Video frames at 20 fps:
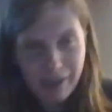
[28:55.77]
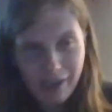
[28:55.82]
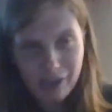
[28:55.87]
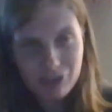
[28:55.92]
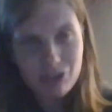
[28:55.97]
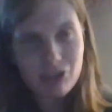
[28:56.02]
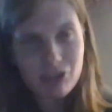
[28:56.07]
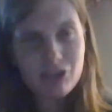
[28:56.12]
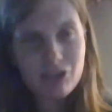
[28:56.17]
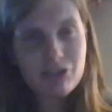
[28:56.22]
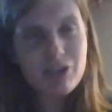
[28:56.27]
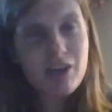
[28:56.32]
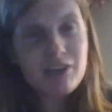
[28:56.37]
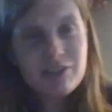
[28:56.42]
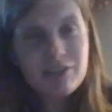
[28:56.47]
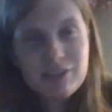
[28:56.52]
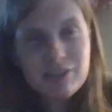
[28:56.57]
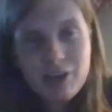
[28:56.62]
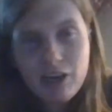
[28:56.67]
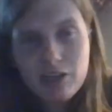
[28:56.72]
shit
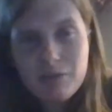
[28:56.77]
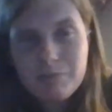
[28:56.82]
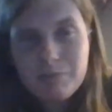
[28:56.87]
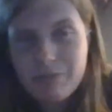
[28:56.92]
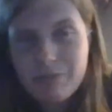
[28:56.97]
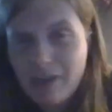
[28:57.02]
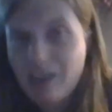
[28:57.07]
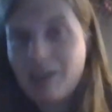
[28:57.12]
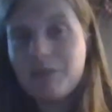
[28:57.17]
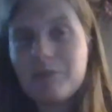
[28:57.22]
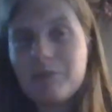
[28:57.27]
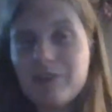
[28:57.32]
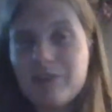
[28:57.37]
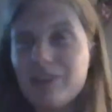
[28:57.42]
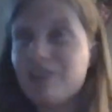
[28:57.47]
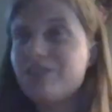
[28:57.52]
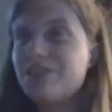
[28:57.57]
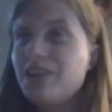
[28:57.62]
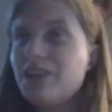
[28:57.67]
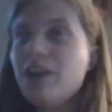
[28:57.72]
ton of
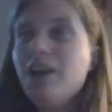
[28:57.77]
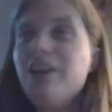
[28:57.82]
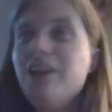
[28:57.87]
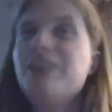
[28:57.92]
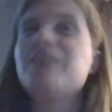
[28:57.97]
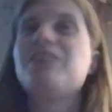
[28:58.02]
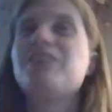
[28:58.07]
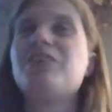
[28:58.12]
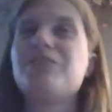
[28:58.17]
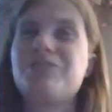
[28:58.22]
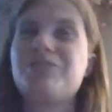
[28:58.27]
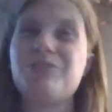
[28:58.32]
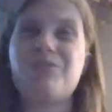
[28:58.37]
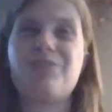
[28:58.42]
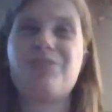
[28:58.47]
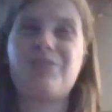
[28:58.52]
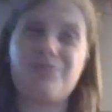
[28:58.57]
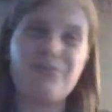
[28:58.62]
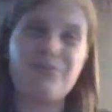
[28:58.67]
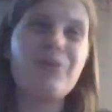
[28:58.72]
babies. You
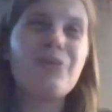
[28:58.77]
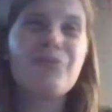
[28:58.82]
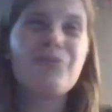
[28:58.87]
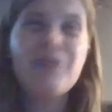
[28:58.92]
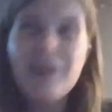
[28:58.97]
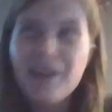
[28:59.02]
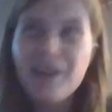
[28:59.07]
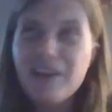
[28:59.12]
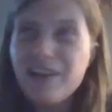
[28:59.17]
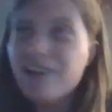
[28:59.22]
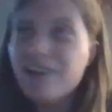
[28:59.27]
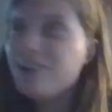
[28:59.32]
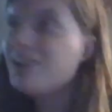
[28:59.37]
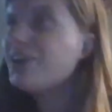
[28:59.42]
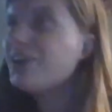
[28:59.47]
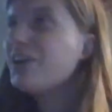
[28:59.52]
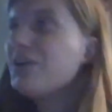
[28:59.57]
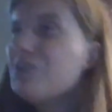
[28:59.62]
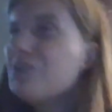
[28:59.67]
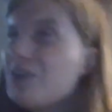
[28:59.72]
throw
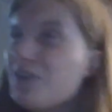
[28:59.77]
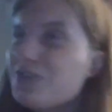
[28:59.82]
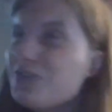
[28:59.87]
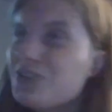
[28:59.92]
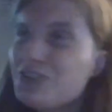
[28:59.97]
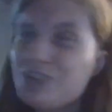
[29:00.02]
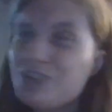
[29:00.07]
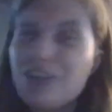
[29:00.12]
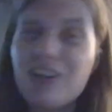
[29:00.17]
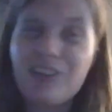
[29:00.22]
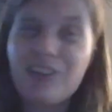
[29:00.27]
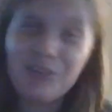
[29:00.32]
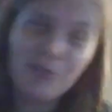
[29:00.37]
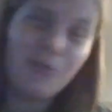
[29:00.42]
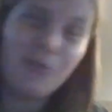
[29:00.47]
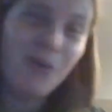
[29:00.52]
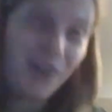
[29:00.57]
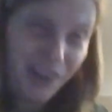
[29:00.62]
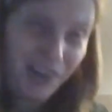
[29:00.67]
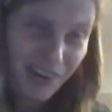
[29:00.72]
enough shit at the
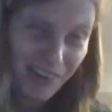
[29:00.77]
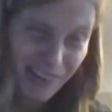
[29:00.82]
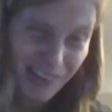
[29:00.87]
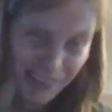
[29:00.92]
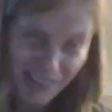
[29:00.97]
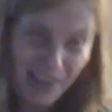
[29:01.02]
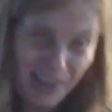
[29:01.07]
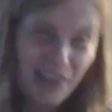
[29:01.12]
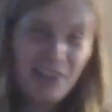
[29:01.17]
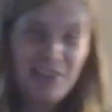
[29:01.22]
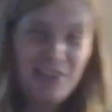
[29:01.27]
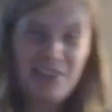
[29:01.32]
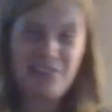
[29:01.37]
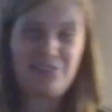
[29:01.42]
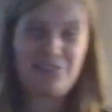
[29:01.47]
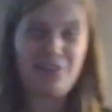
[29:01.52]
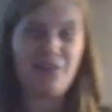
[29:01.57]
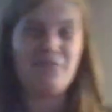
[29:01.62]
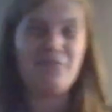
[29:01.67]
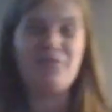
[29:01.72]
wall,
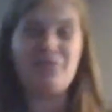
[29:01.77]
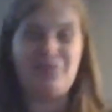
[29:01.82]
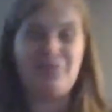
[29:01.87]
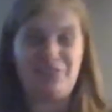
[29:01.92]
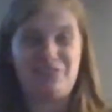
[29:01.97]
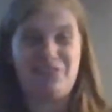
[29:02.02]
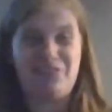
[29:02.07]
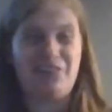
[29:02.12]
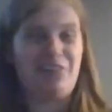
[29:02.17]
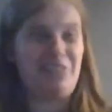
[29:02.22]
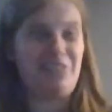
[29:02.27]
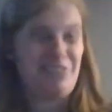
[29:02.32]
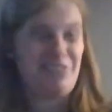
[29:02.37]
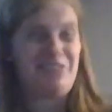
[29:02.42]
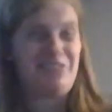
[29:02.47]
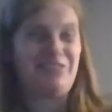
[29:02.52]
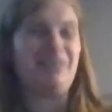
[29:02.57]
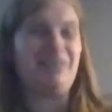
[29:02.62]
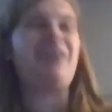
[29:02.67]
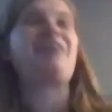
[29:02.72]
some of it's going to
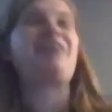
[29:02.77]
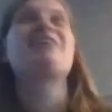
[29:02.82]
stick